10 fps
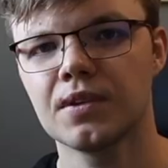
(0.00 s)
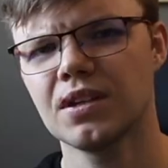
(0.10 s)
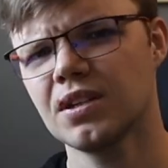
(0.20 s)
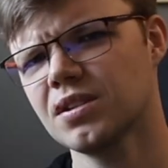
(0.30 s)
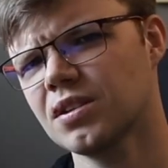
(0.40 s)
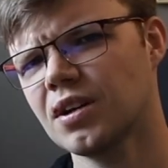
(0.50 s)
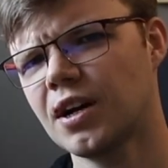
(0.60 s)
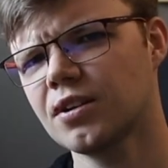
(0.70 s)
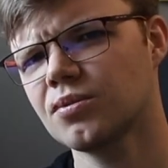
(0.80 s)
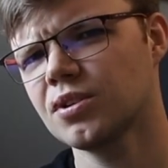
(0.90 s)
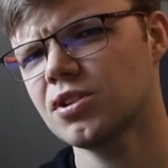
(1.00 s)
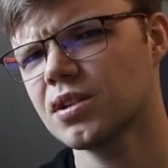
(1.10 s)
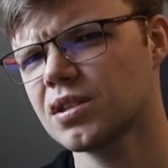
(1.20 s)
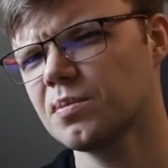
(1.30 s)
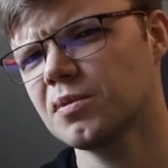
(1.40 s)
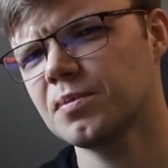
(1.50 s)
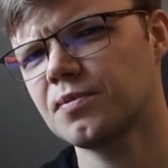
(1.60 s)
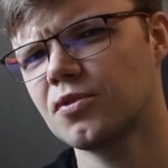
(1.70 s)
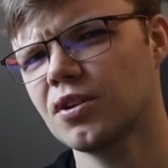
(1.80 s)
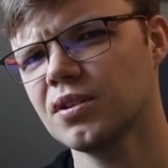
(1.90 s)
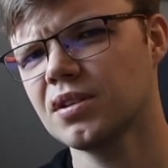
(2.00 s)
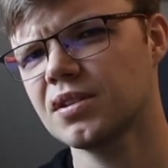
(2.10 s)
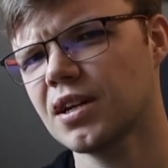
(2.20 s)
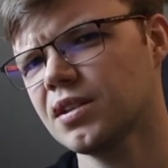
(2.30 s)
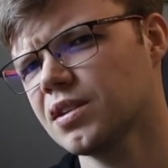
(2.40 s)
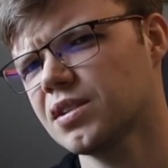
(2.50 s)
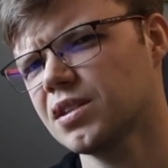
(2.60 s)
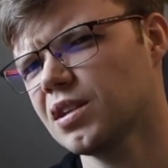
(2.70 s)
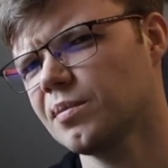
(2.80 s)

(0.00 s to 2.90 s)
Is it hard to inject CppFront inside the existing